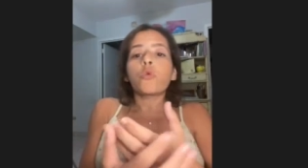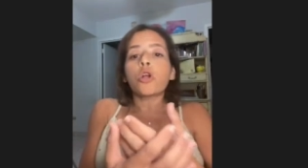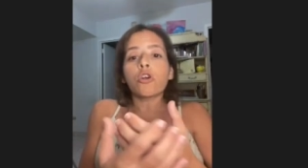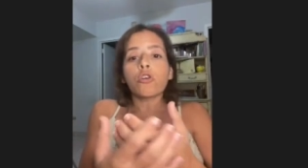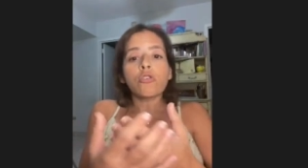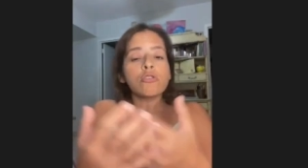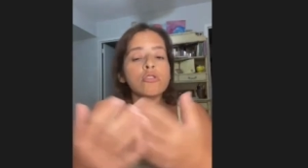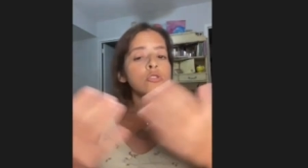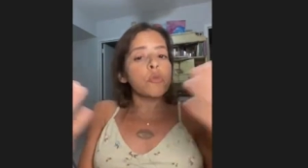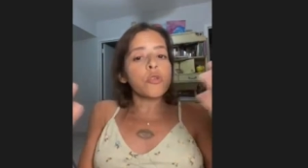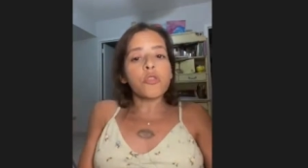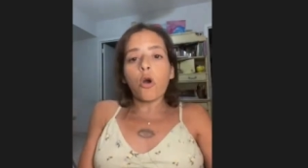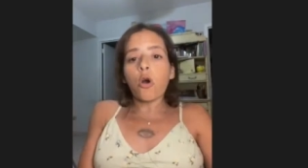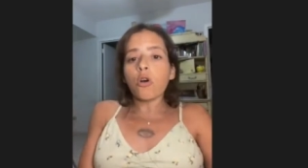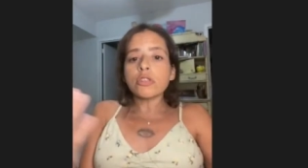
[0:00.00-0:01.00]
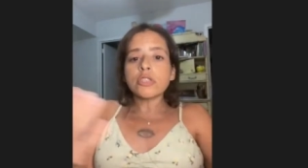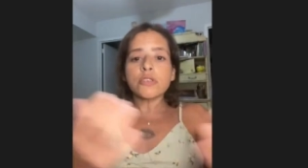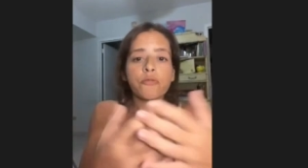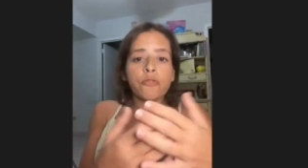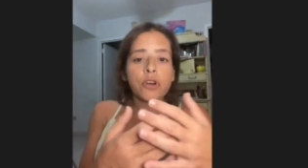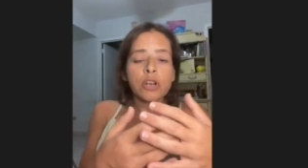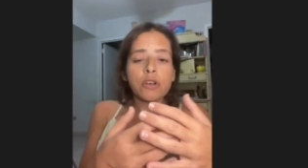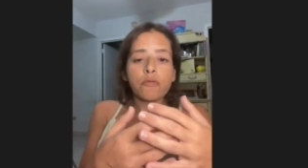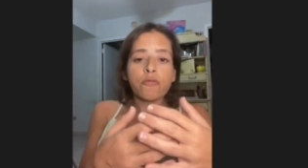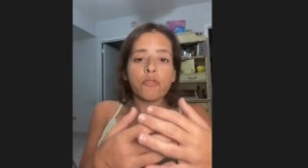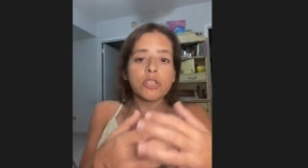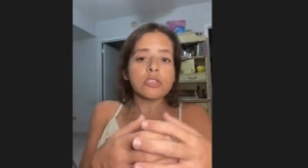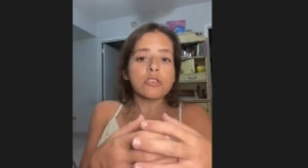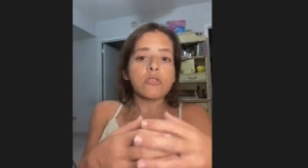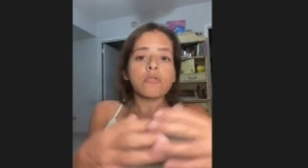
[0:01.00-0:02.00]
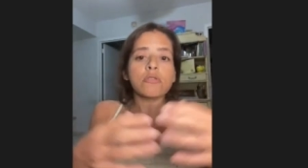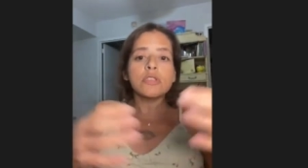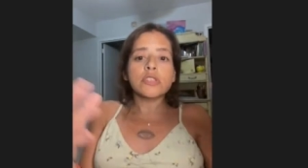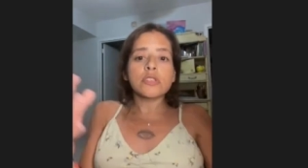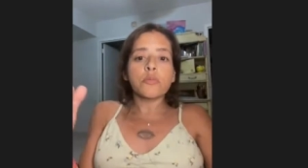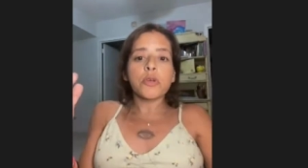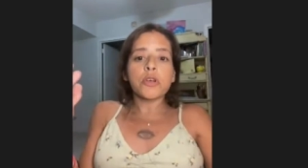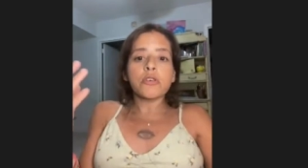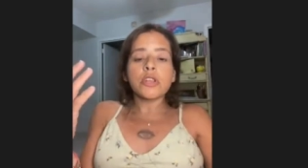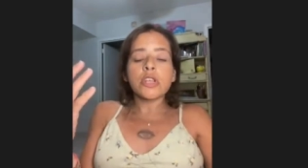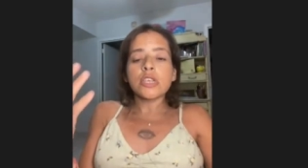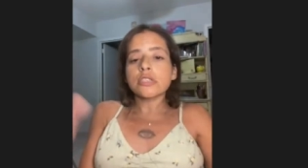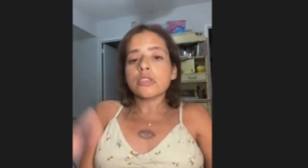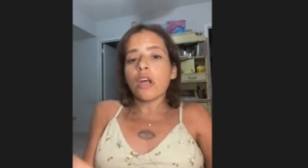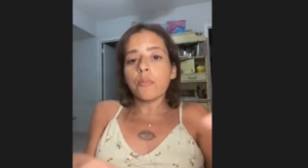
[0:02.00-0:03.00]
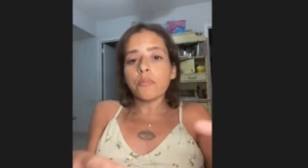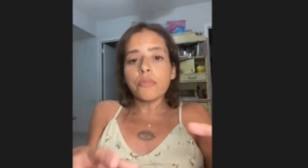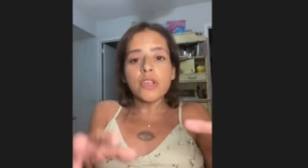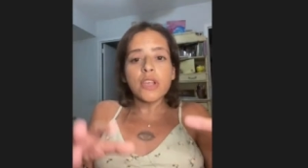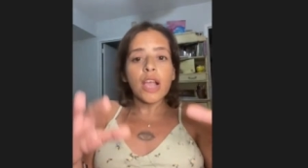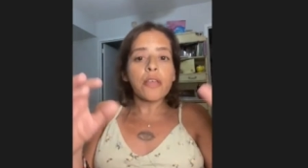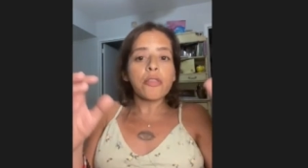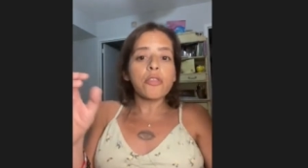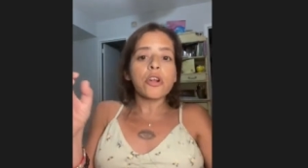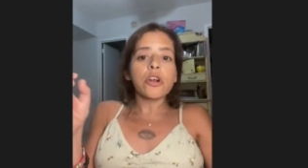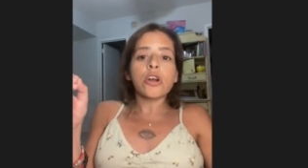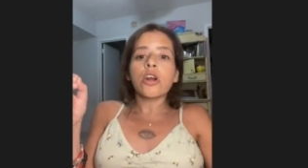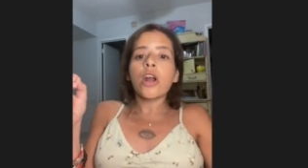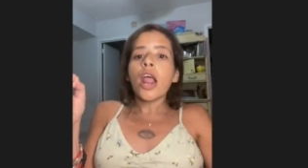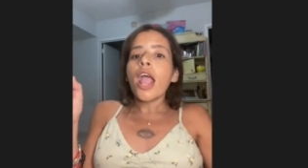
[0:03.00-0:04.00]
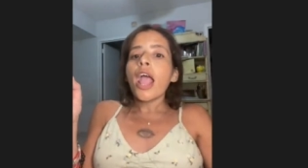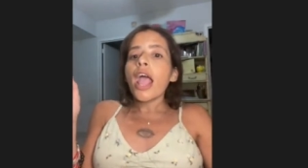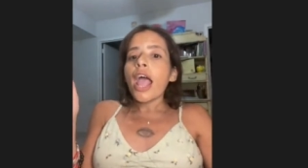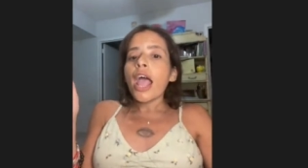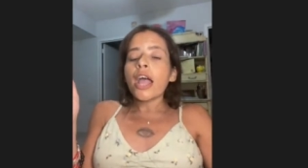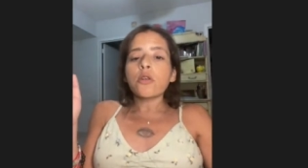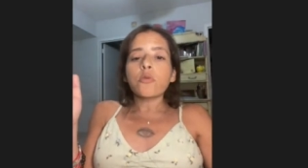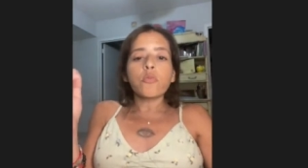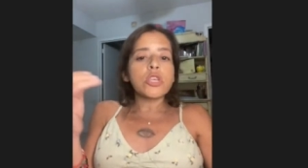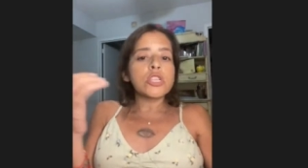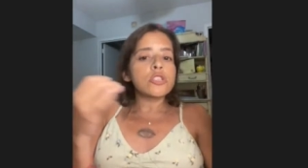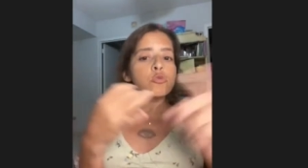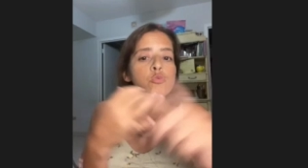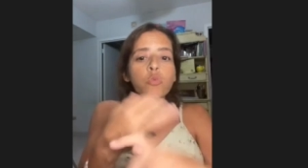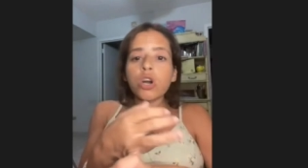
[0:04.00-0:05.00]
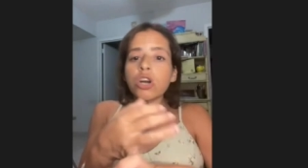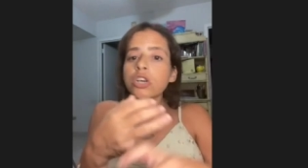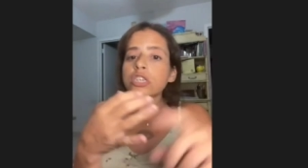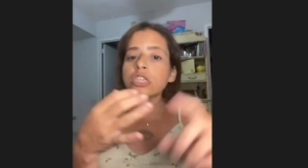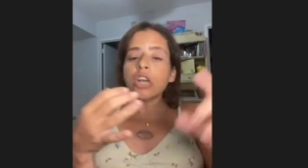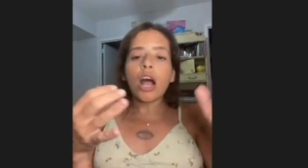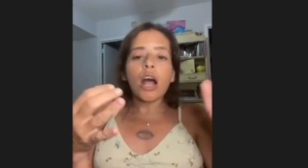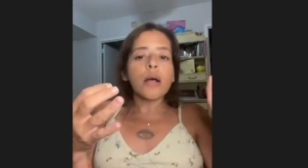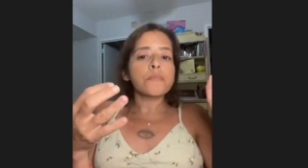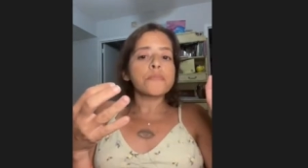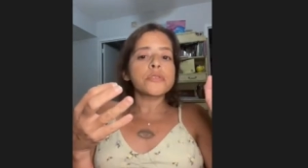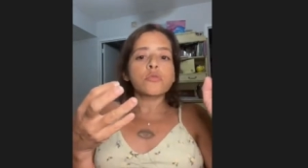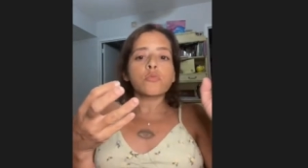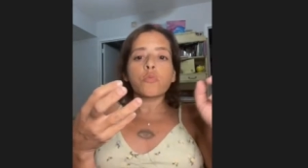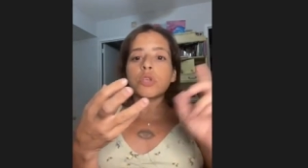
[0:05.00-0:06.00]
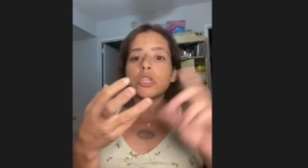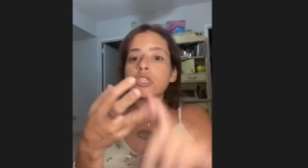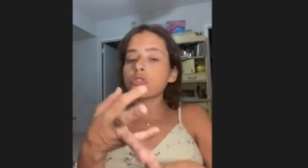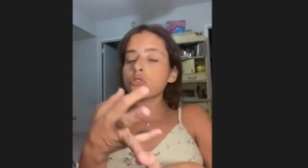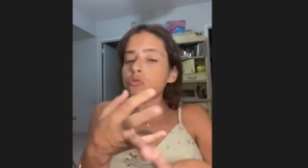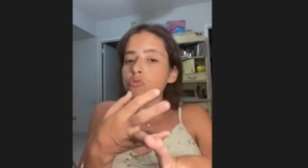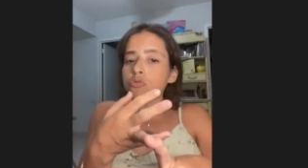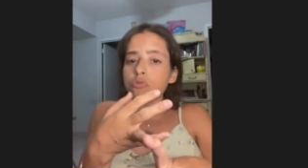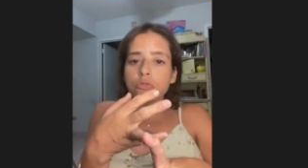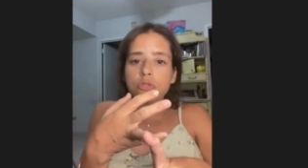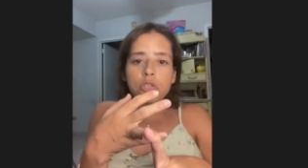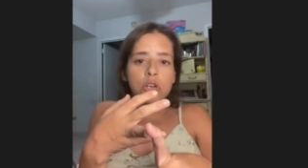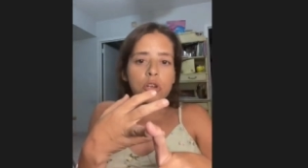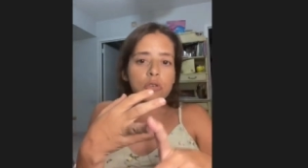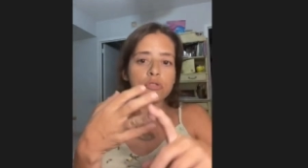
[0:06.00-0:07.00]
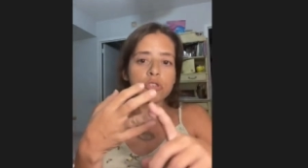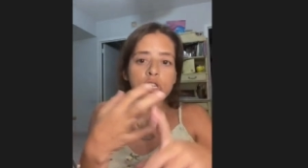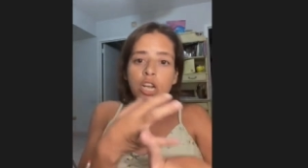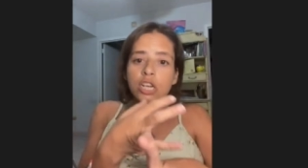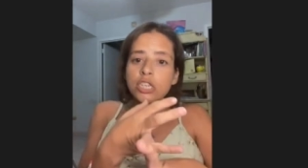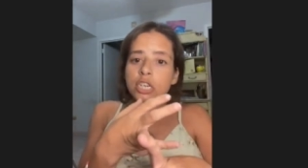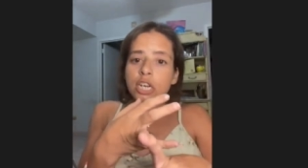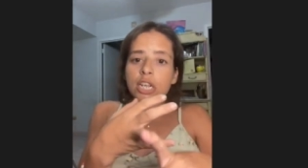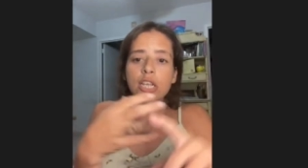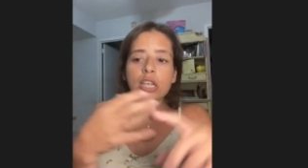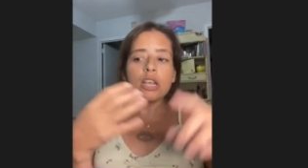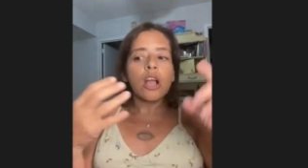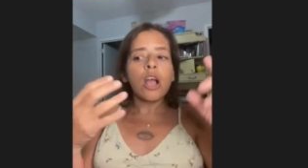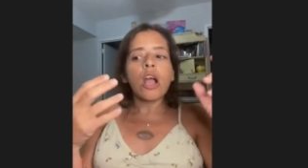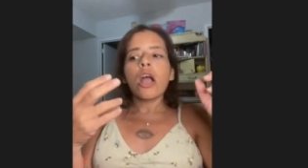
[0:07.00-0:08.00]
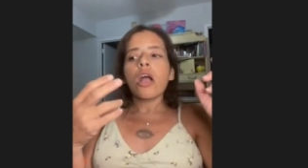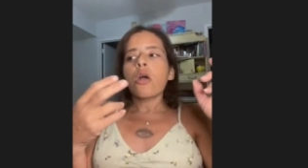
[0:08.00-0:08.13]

girls with all different physical disabilities come together and we do workshops, we do, you know, judging.